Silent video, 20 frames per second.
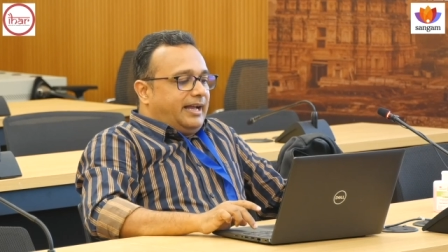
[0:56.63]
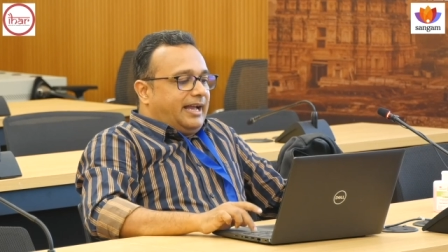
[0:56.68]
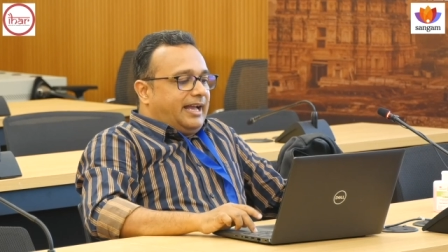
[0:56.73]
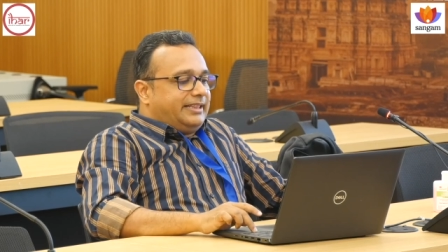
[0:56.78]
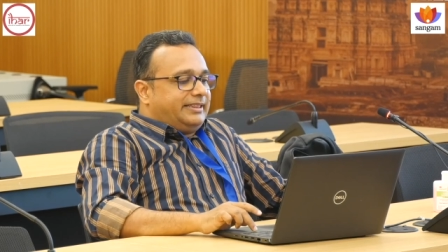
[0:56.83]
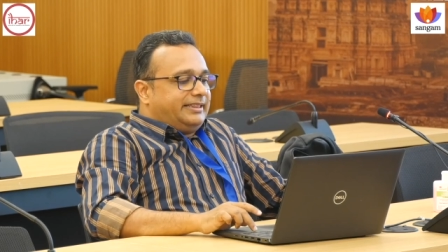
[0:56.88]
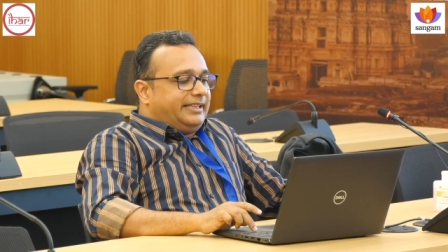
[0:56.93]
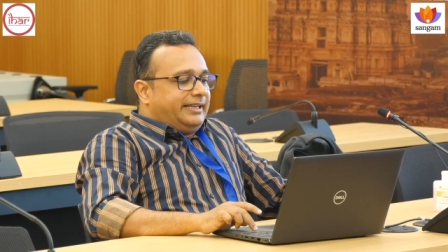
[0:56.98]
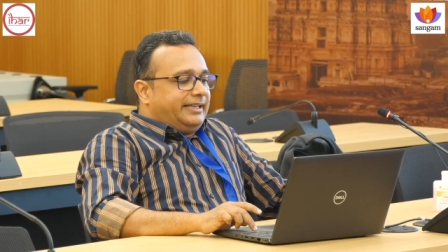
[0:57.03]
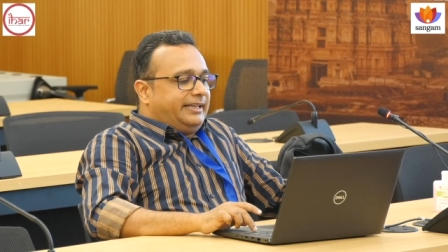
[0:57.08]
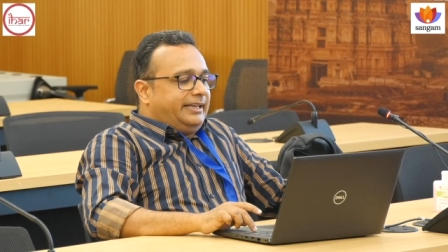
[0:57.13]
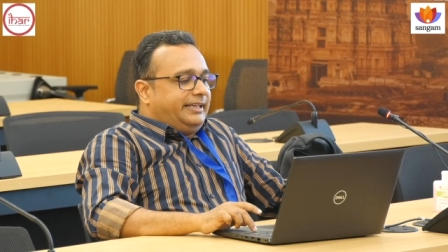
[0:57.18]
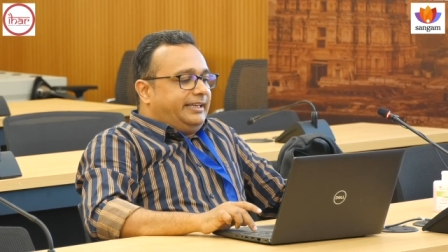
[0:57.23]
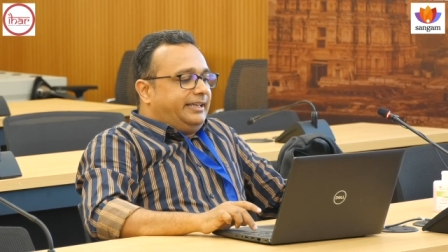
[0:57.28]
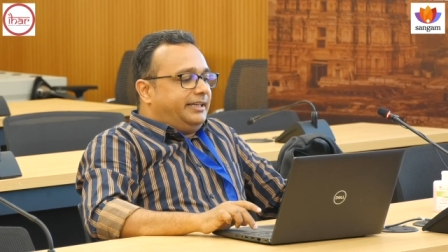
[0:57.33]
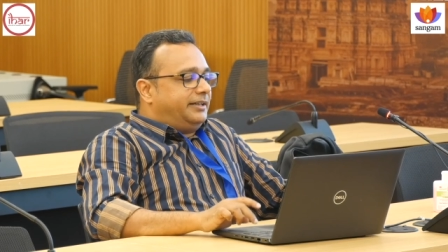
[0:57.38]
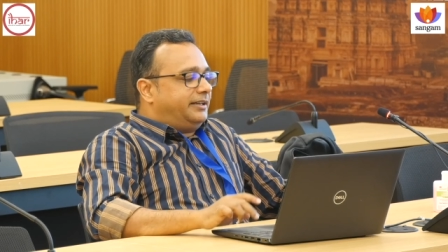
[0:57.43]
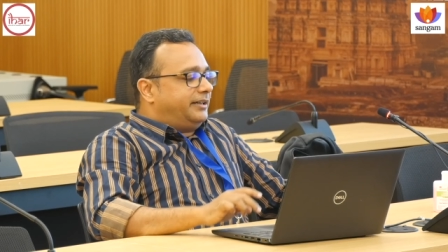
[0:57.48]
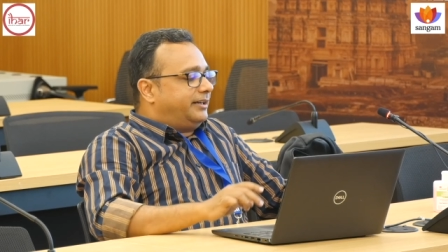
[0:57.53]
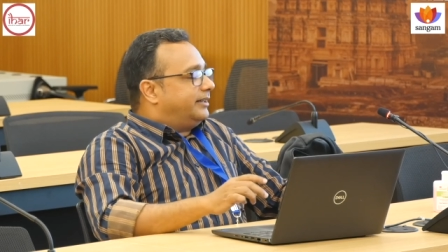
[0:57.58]
and then
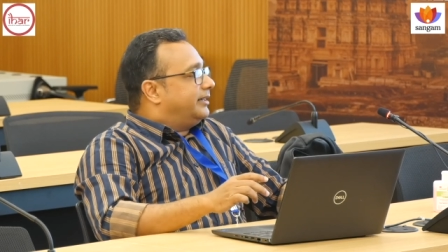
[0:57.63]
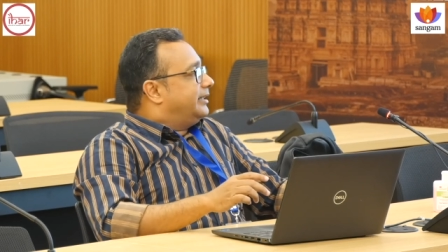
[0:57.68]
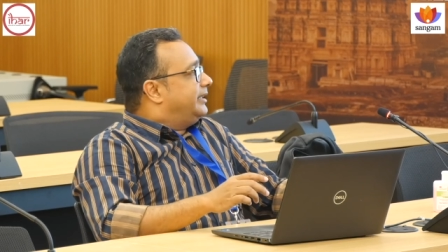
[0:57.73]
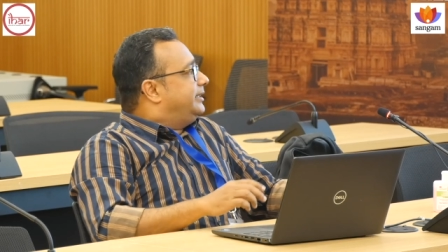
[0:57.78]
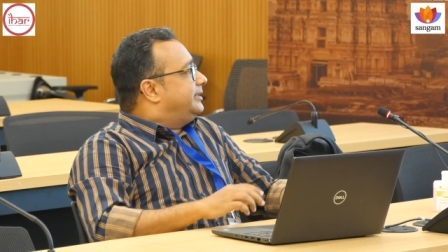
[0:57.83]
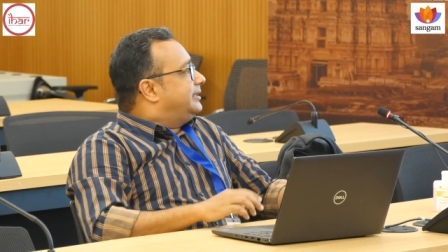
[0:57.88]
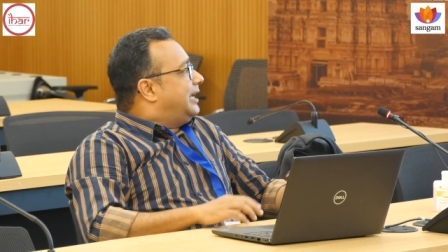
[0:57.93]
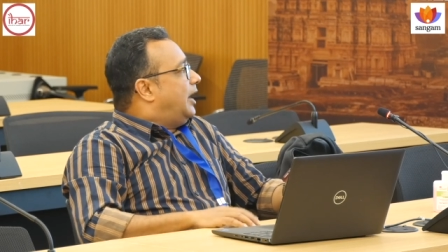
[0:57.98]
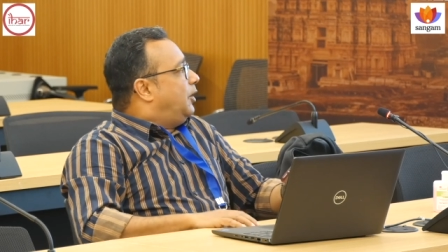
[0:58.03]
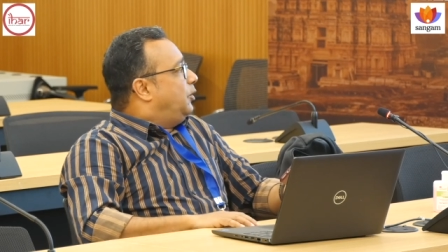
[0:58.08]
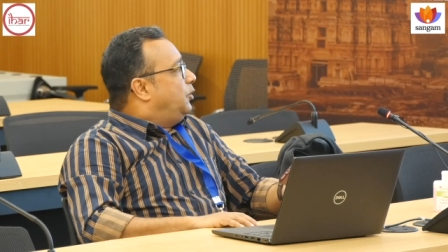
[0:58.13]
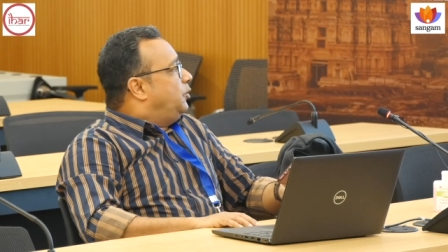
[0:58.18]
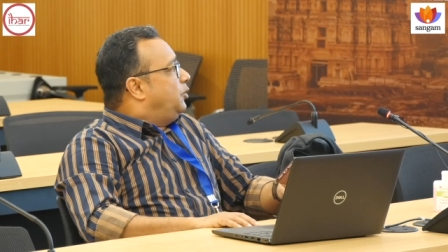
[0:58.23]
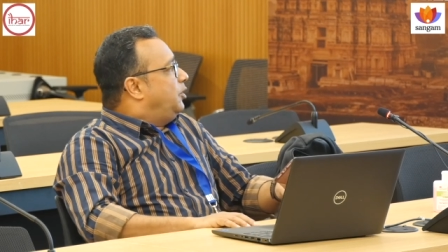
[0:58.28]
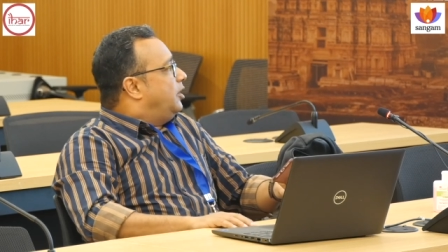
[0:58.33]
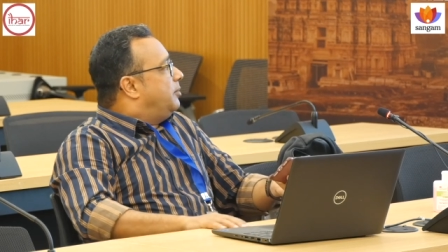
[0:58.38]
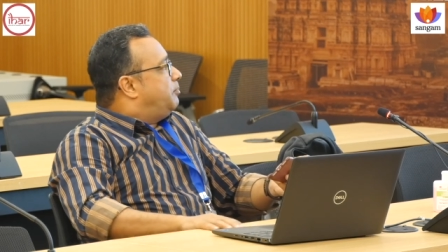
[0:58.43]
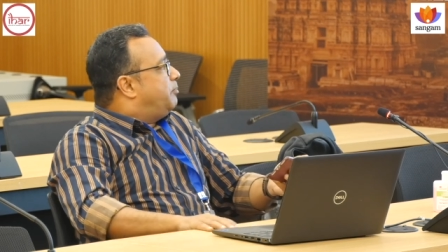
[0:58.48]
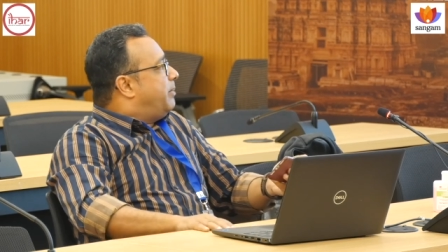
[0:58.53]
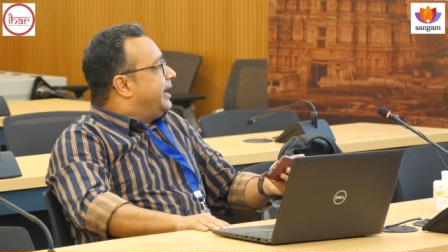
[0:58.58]
here is
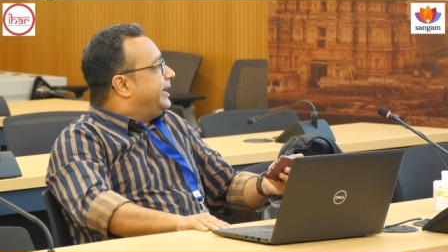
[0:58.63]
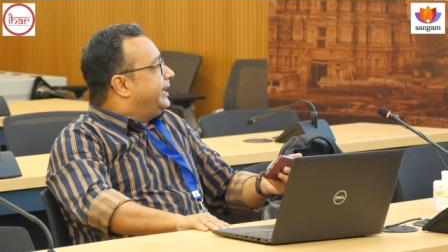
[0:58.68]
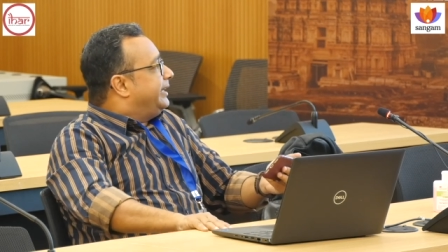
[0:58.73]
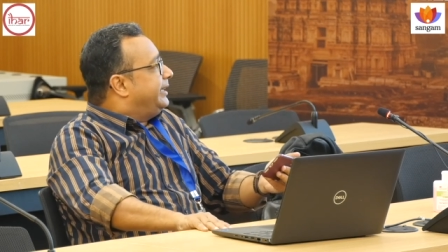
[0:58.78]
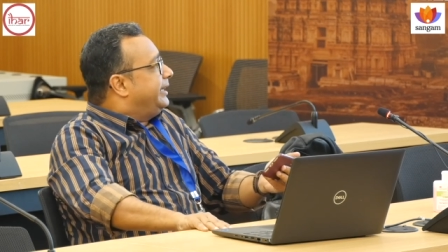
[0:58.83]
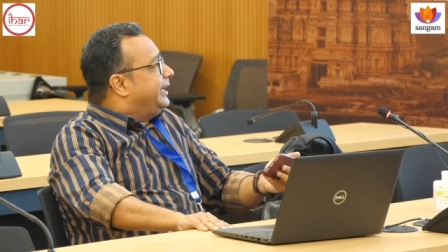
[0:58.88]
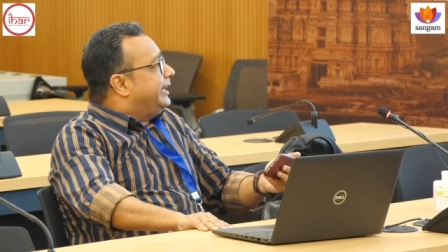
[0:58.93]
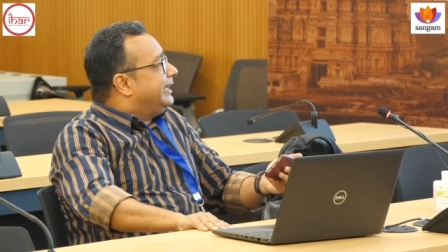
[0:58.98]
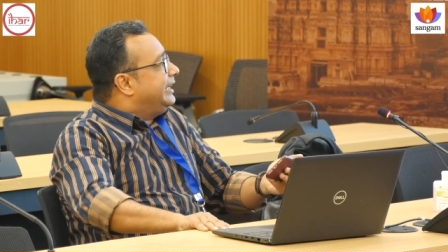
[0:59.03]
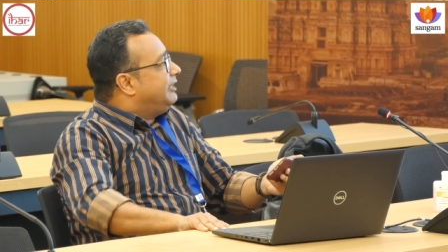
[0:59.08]
how Panini